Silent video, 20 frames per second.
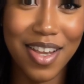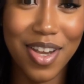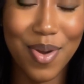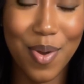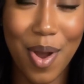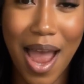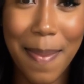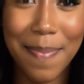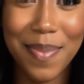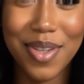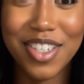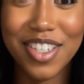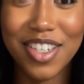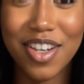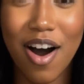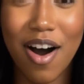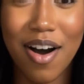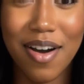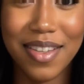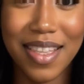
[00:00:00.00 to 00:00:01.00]
Grab your
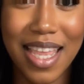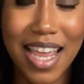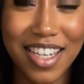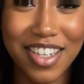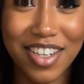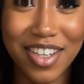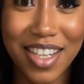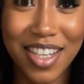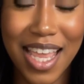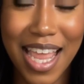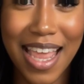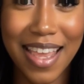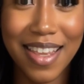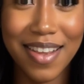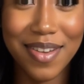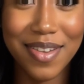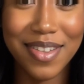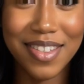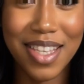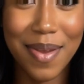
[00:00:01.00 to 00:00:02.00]
salt, light your
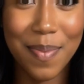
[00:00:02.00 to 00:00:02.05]
candles,